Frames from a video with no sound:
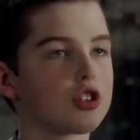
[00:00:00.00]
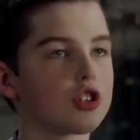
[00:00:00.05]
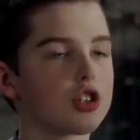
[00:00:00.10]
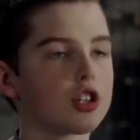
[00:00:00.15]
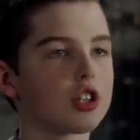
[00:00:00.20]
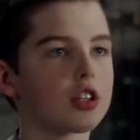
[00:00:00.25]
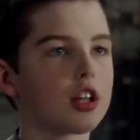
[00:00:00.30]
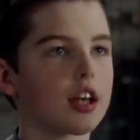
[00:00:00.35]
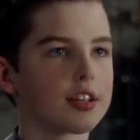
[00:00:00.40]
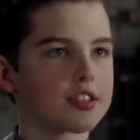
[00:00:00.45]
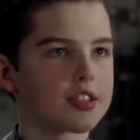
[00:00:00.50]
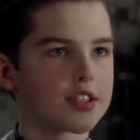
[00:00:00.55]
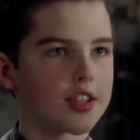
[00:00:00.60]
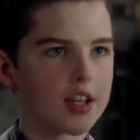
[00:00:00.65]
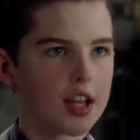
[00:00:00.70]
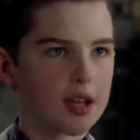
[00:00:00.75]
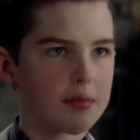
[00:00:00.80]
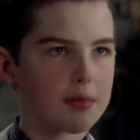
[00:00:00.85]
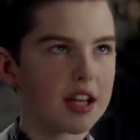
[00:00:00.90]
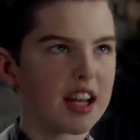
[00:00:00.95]
She likes to
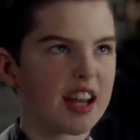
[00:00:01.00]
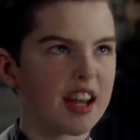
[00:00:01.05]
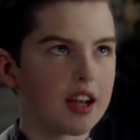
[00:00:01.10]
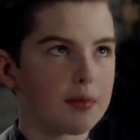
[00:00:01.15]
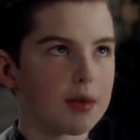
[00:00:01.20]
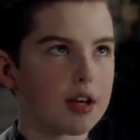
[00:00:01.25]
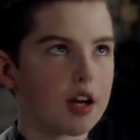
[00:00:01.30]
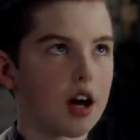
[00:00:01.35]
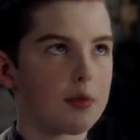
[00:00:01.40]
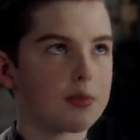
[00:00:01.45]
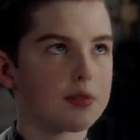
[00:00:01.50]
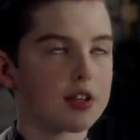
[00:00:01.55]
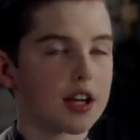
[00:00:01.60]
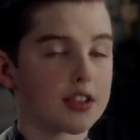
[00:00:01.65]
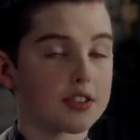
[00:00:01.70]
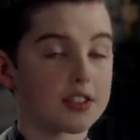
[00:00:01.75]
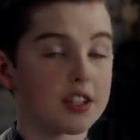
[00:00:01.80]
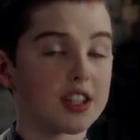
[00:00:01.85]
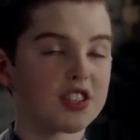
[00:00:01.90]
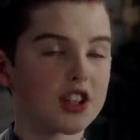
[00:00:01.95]
name inanimate
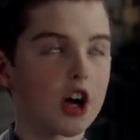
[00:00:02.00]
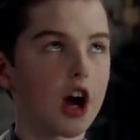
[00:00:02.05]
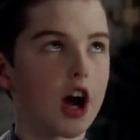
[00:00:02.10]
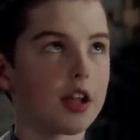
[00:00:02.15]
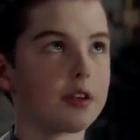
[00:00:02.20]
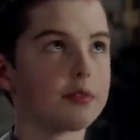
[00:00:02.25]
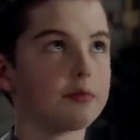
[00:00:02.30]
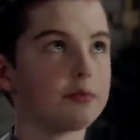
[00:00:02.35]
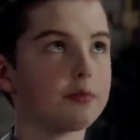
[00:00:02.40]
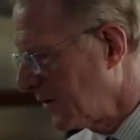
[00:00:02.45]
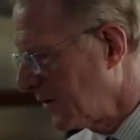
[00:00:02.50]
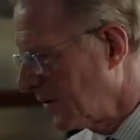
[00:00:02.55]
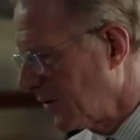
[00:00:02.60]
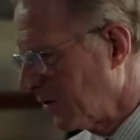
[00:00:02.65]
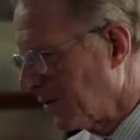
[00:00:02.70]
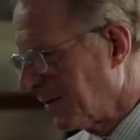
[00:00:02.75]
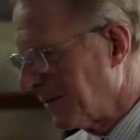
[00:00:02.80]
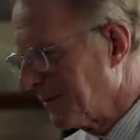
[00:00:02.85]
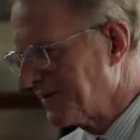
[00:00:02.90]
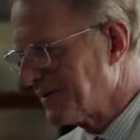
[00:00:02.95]
objects. It's odd. Oh,
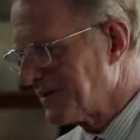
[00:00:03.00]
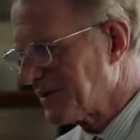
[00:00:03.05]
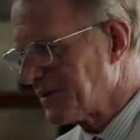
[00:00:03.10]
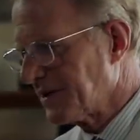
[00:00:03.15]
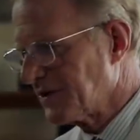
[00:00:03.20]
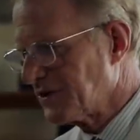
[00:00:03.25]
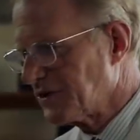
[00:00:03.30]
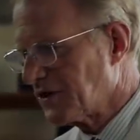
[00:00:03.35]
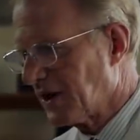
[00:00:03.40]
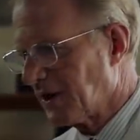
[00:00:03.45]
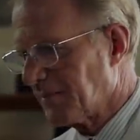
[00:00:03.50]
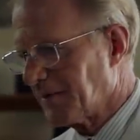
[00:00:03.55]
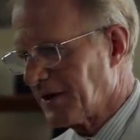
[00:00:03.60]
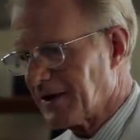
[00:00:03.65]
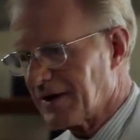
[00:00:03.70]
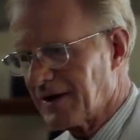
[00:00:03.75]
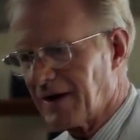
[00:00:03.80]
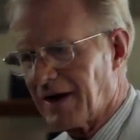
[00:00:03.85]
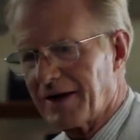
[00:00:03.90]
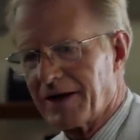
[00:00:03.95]
whimsically
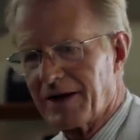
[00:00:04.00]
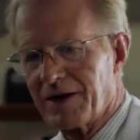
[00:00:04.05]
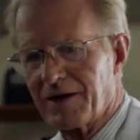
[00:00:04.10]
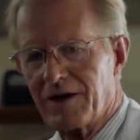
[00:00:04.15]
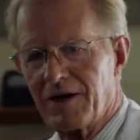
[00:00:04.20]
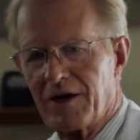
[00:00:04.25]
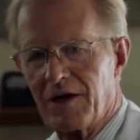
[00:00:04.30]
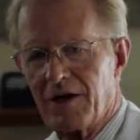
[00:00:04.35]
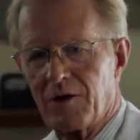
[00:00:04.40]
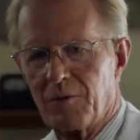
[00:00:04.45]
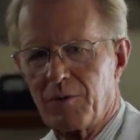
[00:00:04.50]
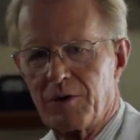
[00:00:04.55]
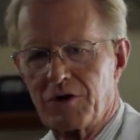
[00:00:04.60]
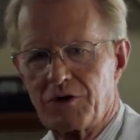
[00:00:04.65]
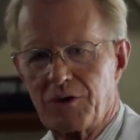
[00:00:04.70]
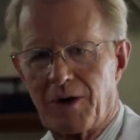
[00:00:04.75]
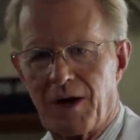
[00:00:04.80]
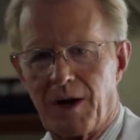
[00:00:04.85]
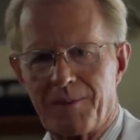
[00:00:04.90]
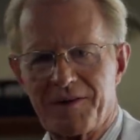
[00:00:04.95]
charming. Connie, would
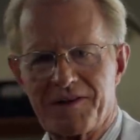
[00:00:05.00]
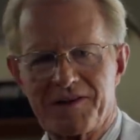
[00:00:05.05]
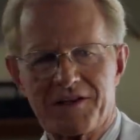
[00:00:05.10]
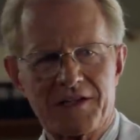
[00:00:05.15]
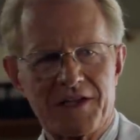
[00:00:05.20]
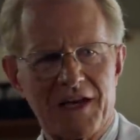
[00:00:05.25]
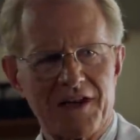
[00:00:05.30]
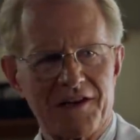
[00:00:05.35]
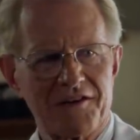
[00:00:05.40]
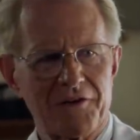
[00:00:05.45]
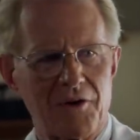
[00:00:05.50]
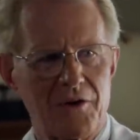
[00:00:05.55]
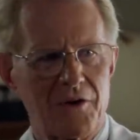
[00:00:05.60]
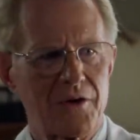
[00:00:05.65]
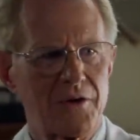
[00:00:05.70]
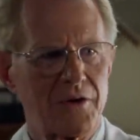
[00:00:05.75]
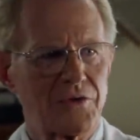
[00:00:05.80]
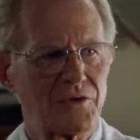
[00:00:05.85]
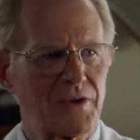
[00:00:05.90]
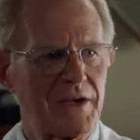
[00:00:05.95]
you help us detect solar
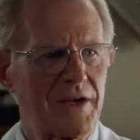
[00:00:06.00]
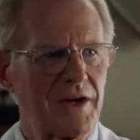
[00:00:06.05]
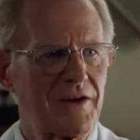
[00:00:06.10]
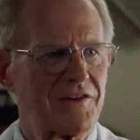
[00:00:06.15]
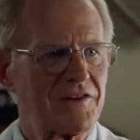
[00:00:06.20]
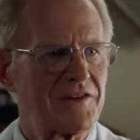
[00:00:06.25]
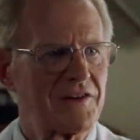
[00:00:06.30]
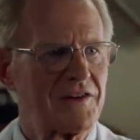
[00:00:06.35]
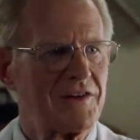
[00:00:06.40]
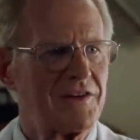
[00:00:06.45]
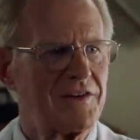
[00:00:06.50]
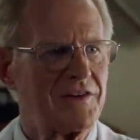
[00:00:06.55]
neutrinos?